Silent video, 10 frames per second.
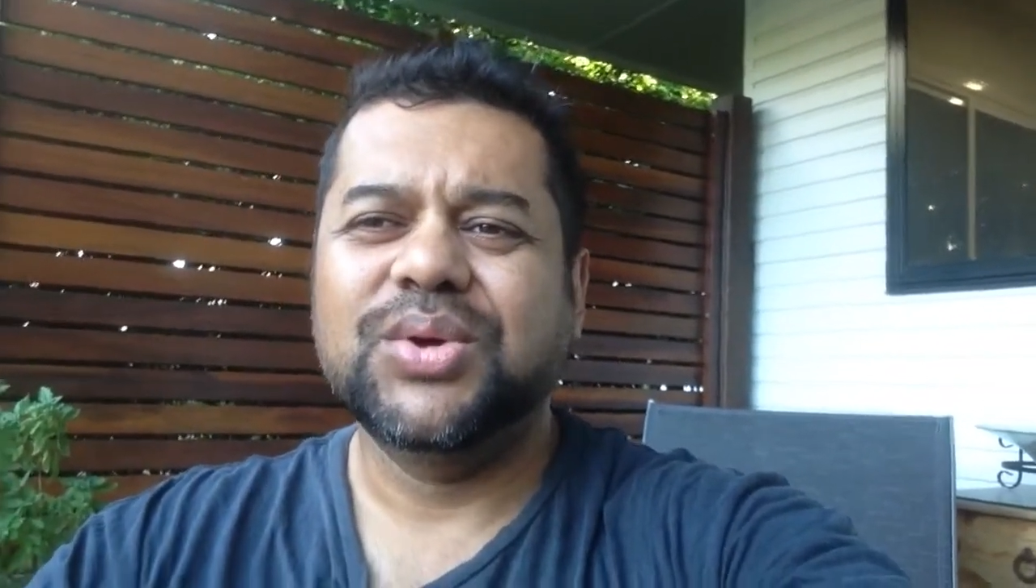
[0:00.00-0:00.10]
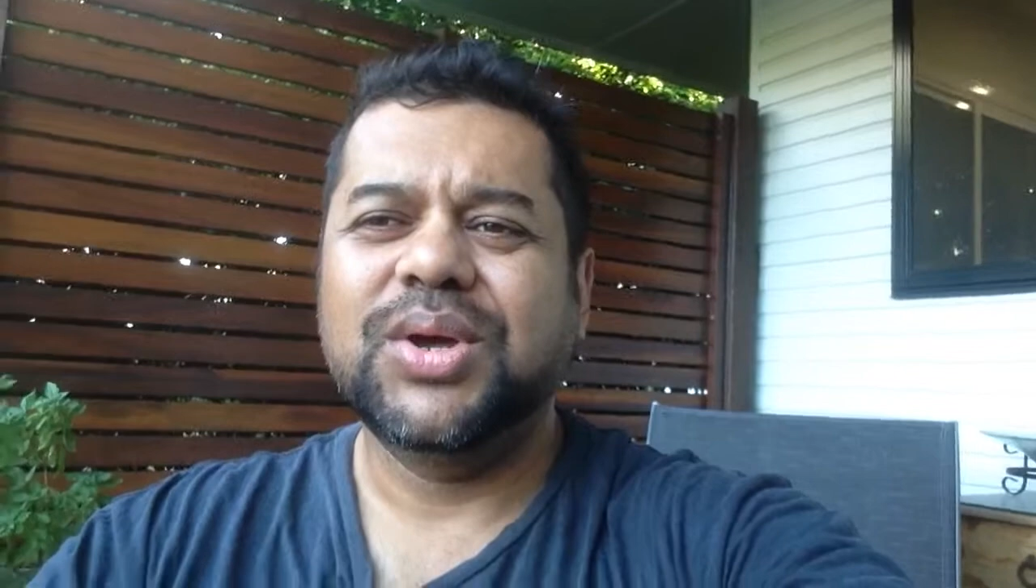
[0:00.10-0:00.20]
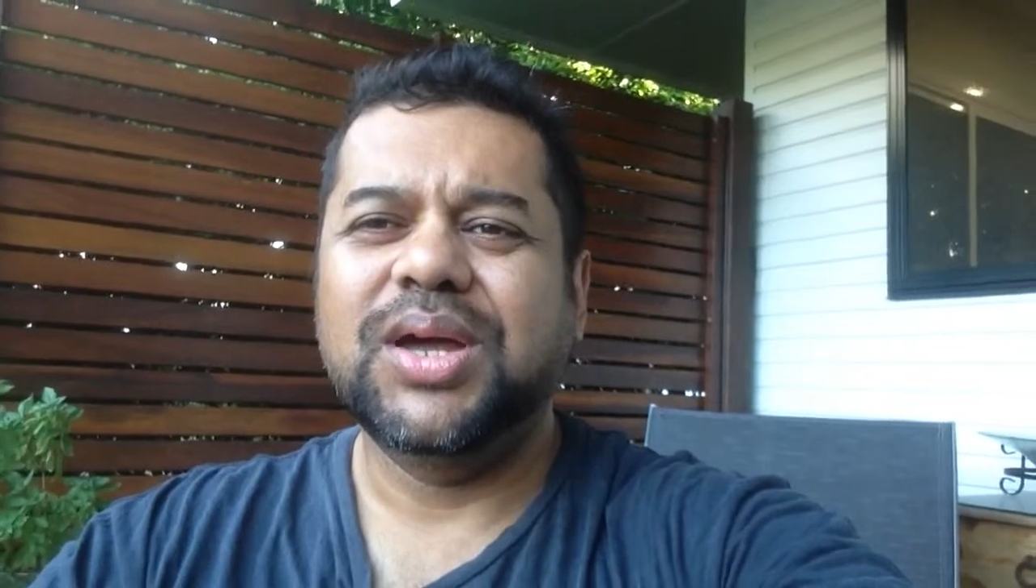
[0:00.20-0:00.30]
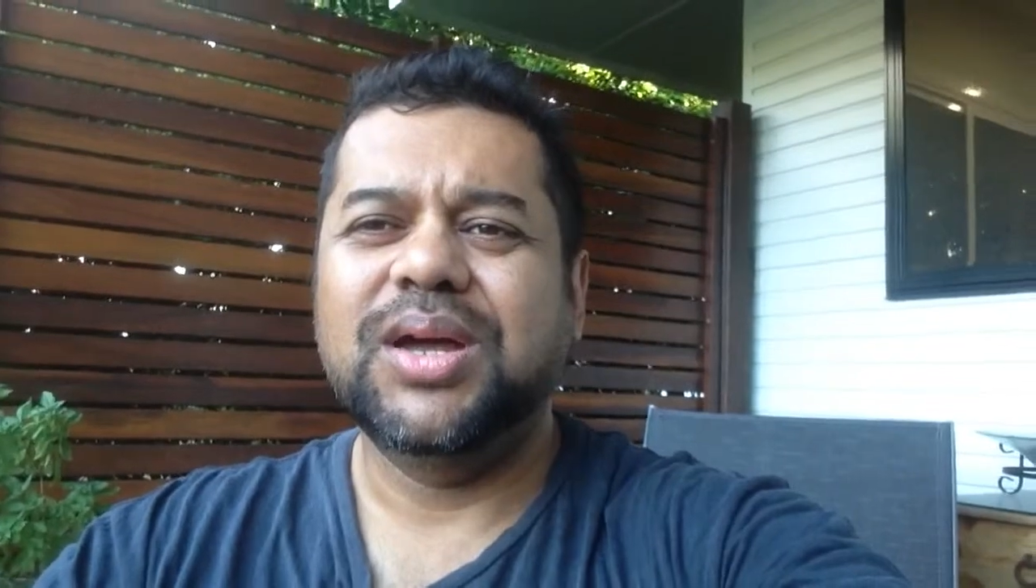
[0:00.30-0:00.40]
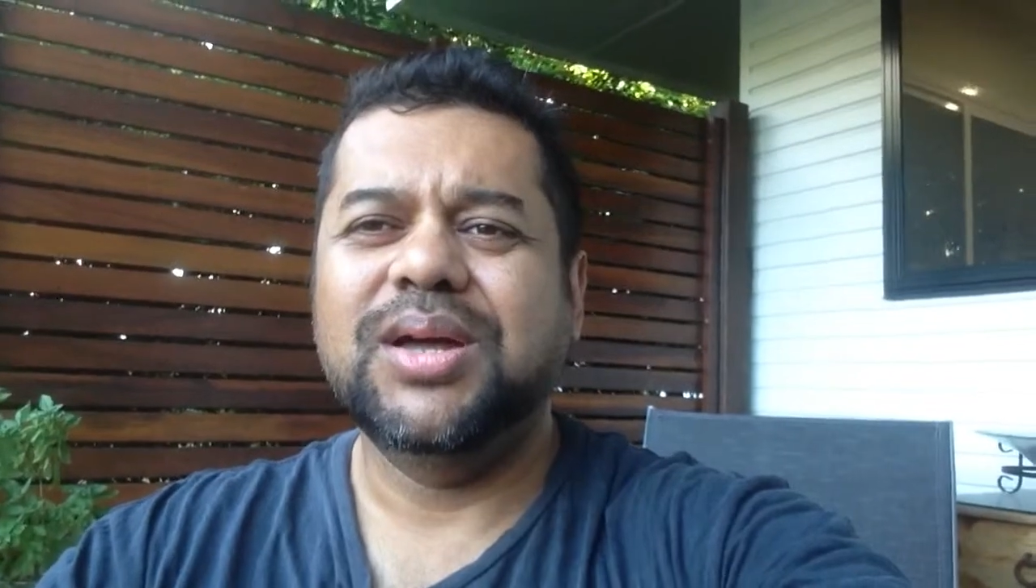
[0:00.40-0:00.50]

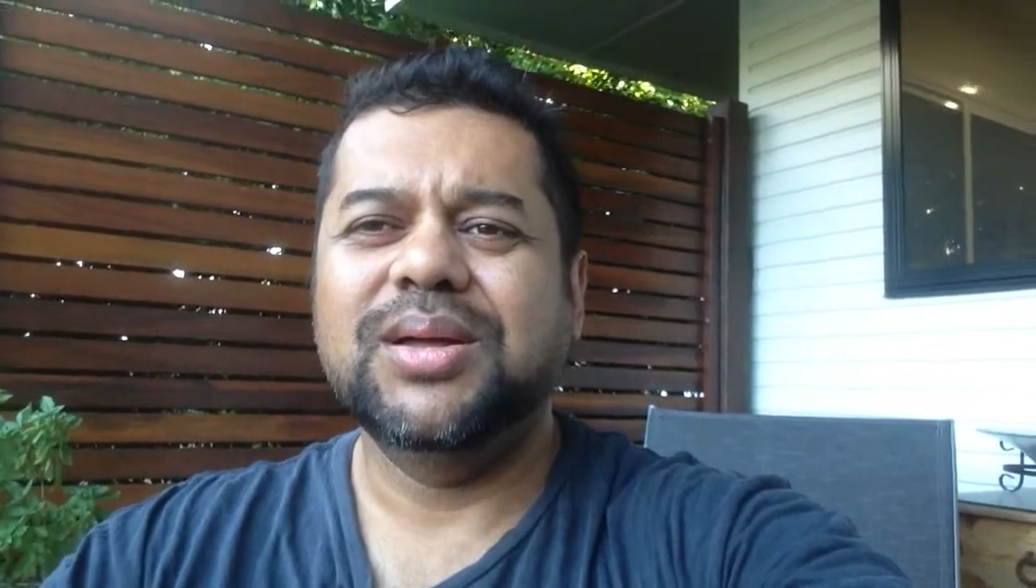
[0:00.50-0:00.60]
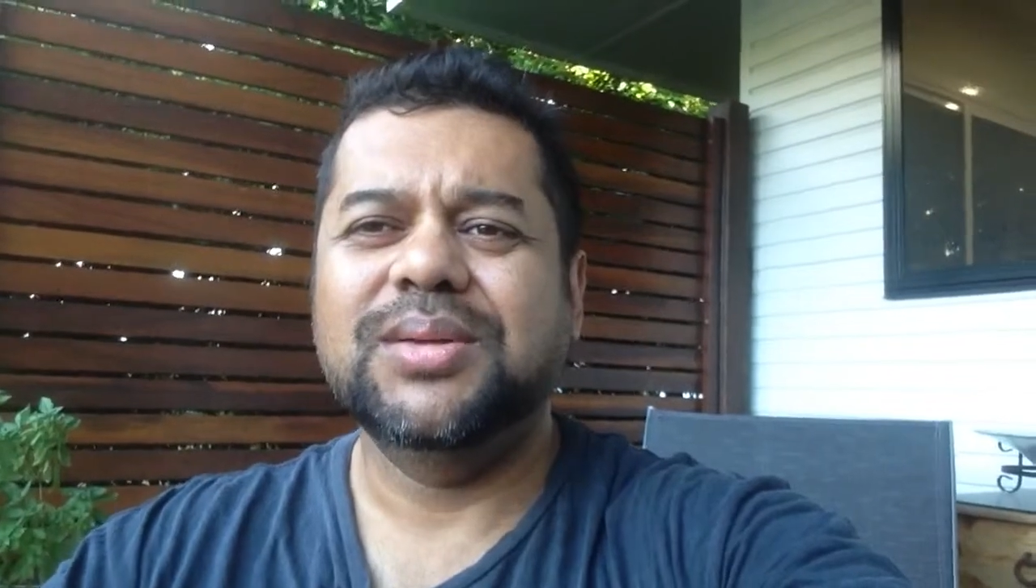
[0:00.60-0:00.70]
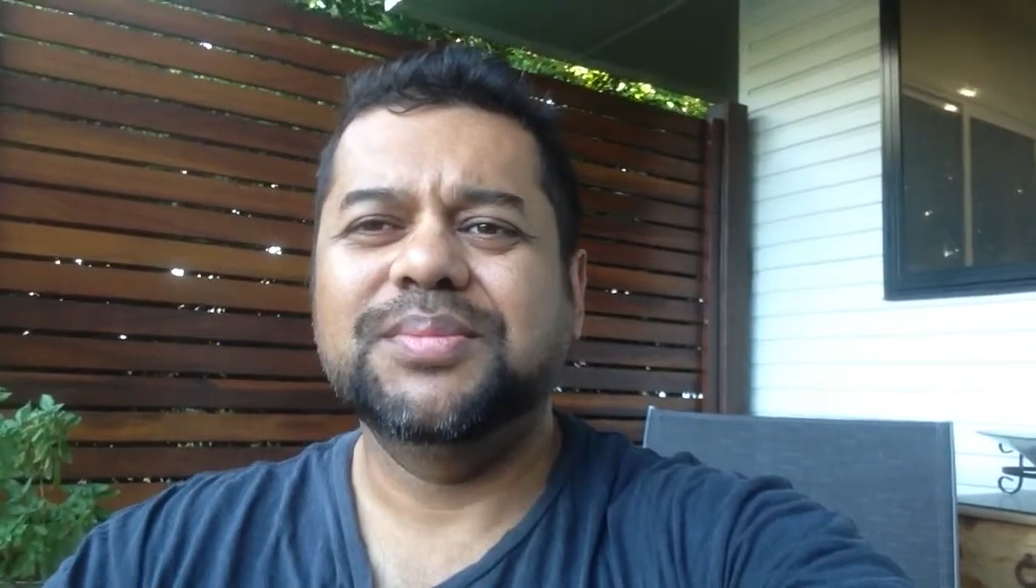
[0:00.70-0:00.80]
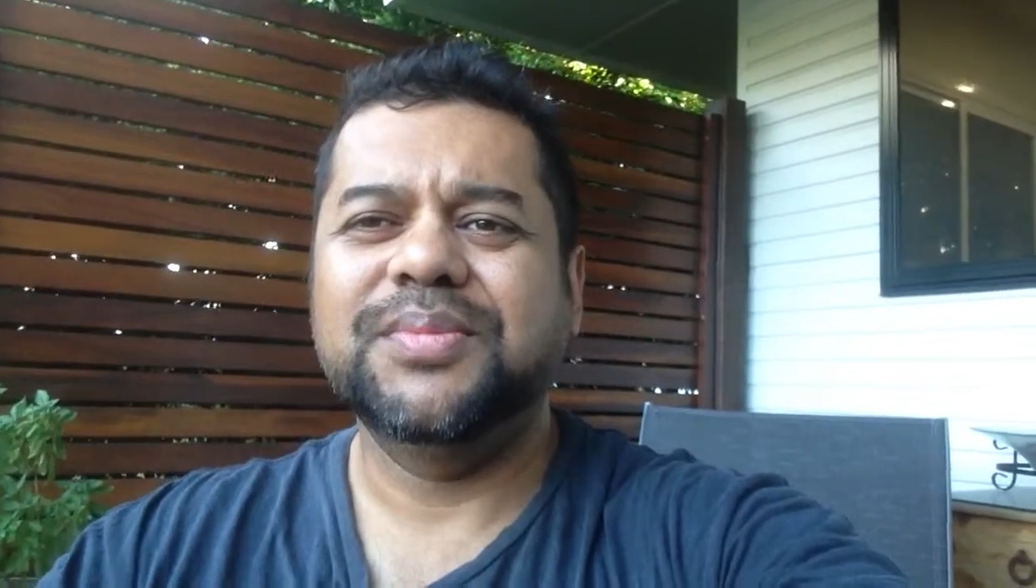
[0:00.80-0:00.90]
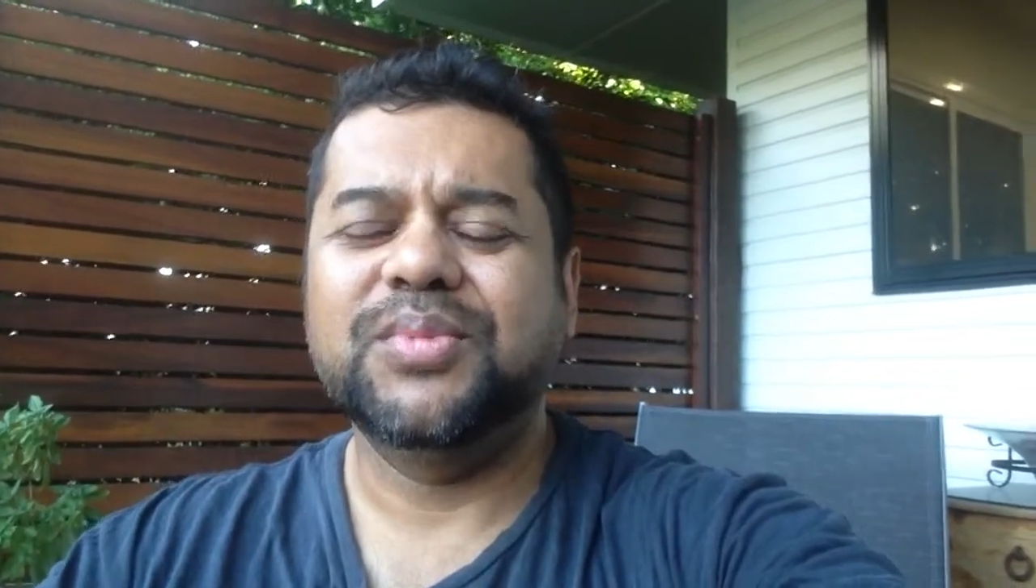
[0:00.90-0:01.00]

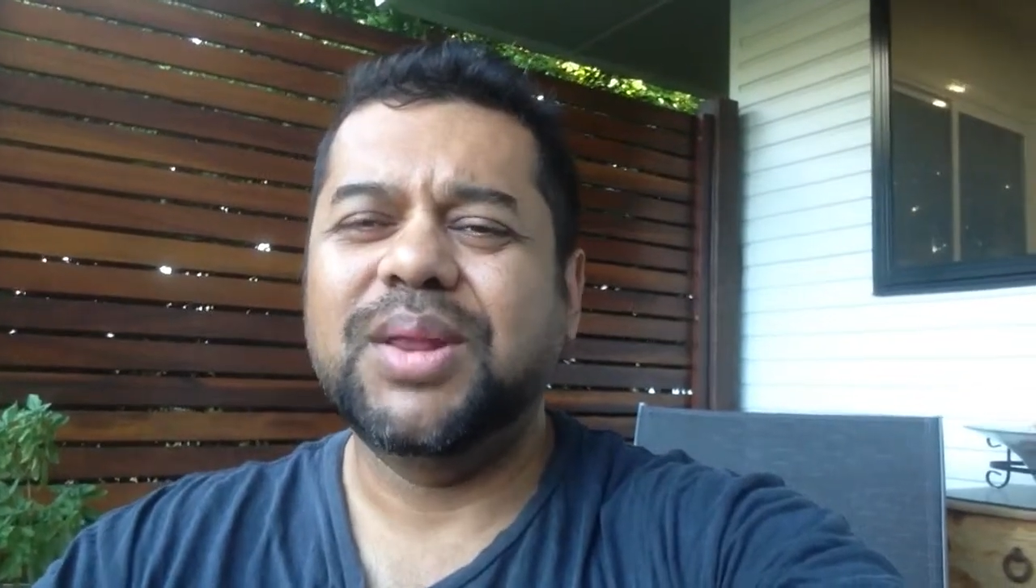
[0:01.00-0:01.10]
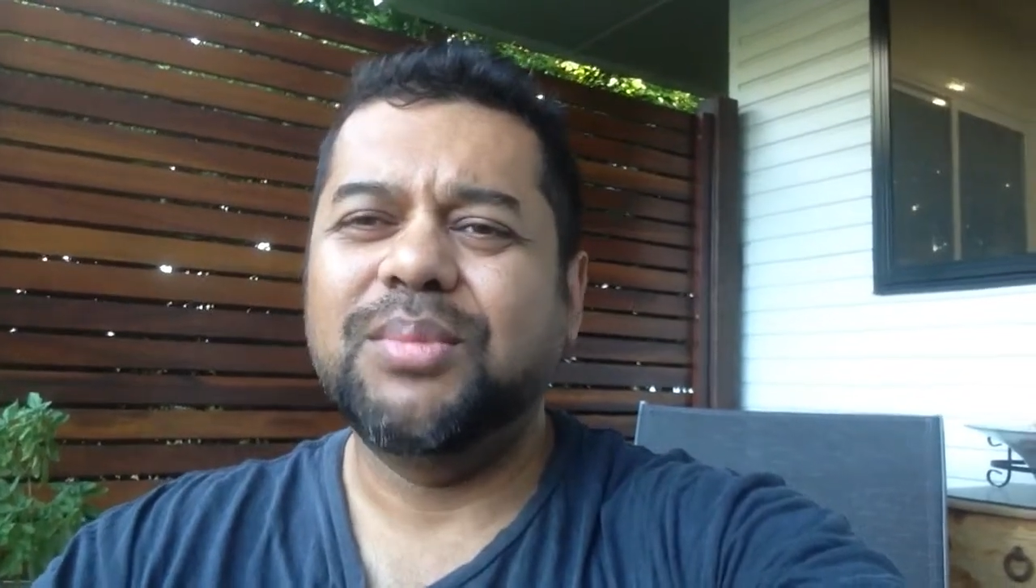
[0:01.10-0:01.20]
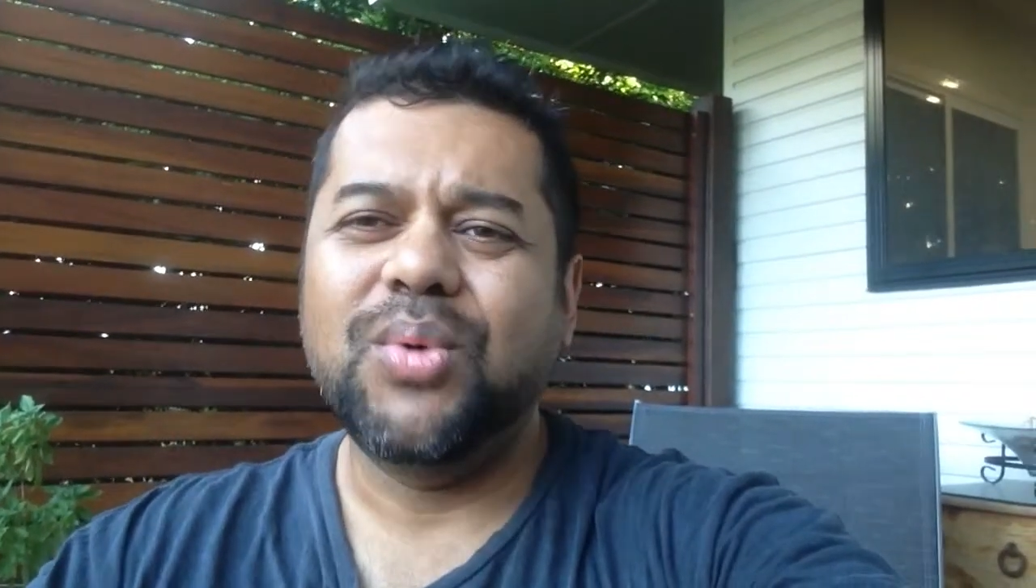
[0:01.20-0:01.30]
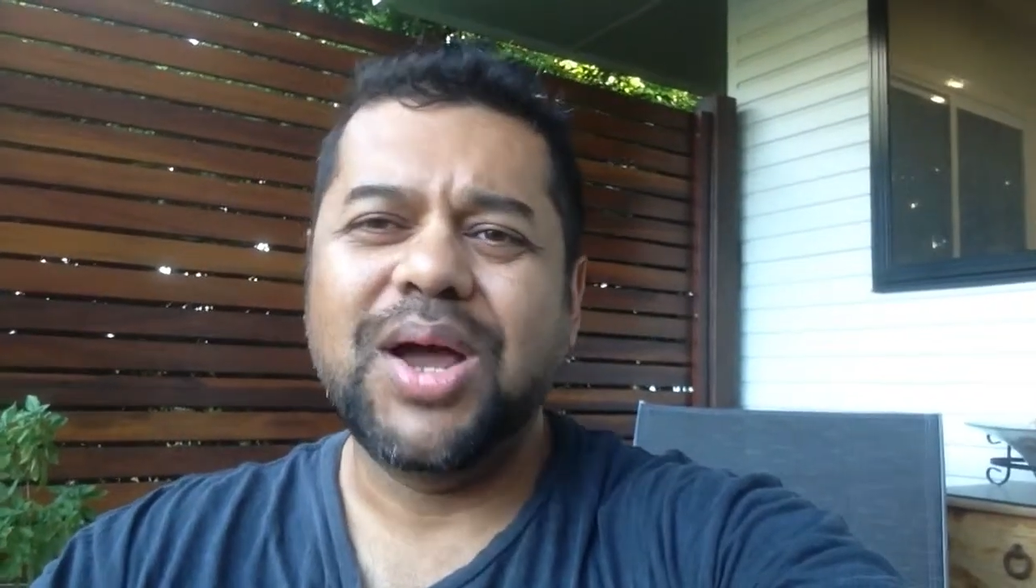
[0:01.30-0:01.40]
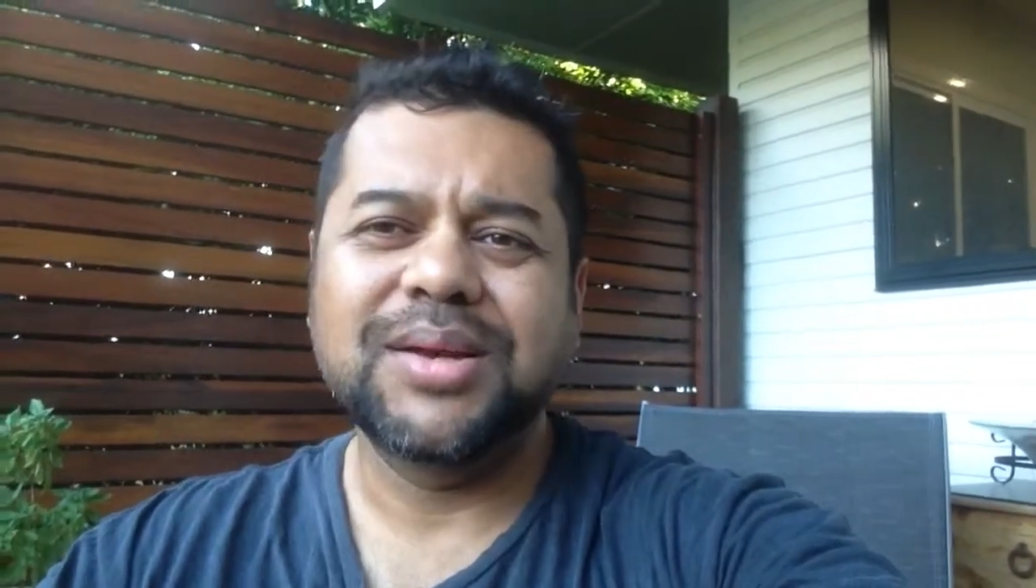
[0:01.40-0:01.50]

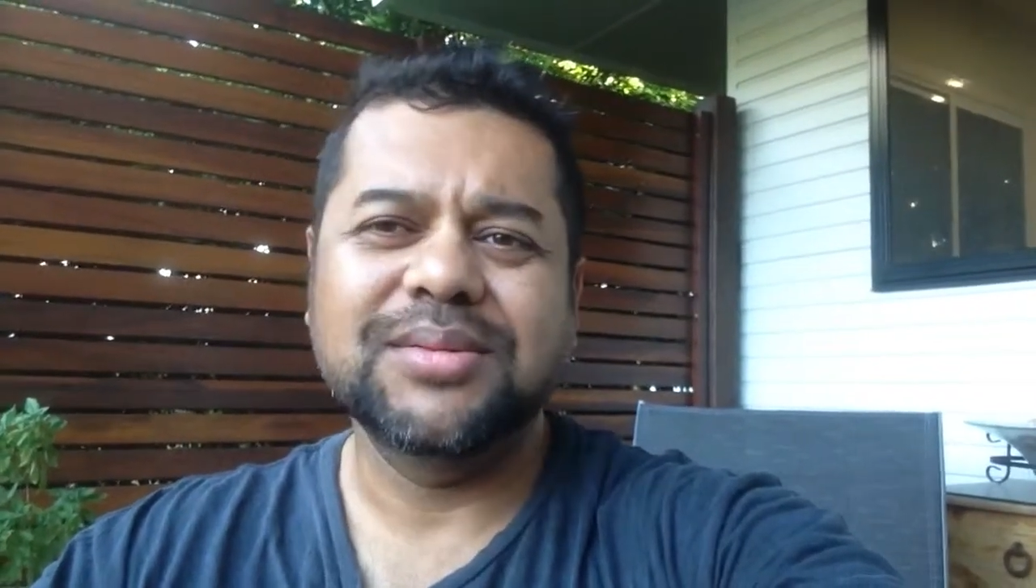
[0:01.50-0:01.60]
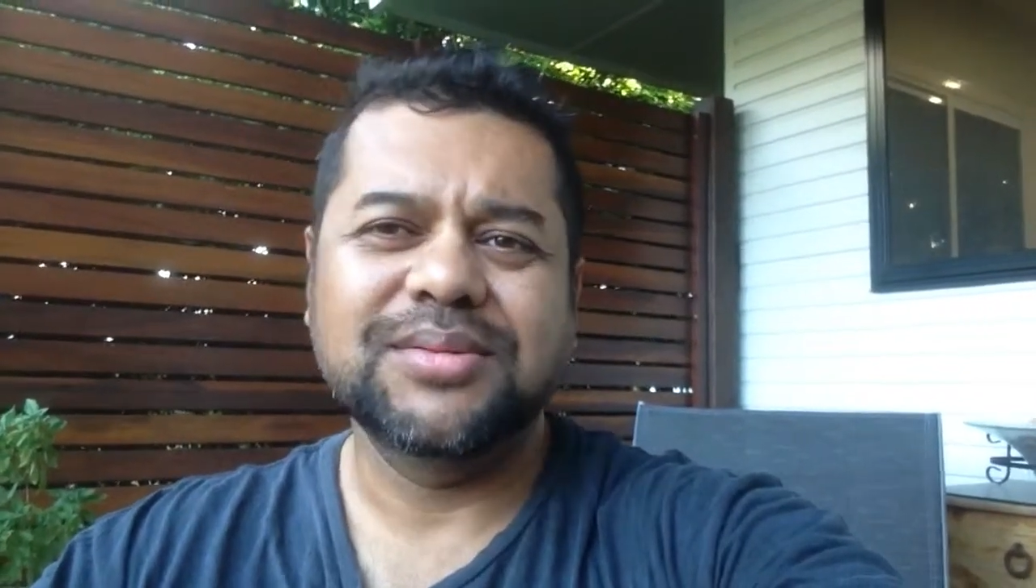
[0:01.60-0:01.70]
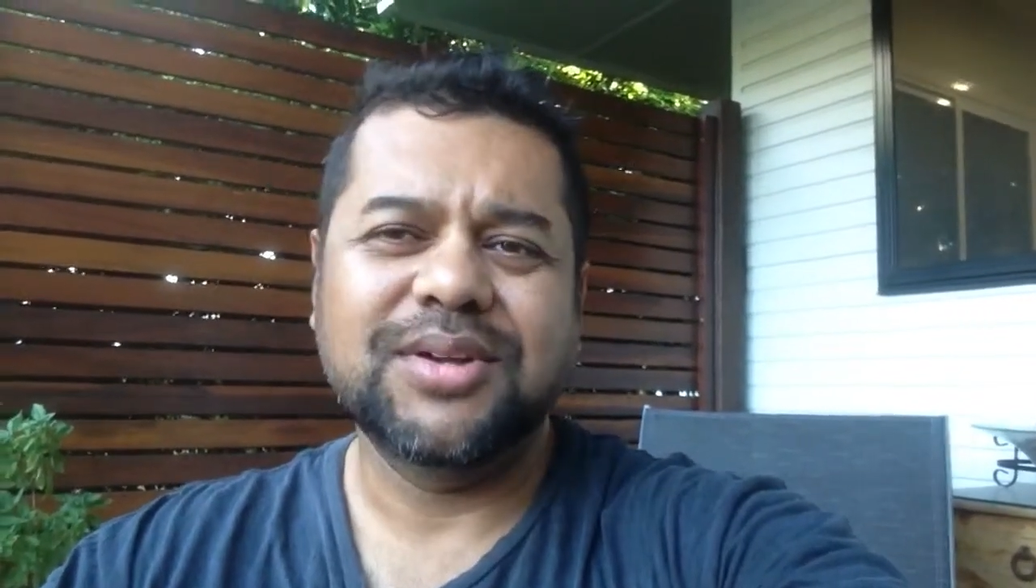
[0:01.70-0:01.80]
Number one,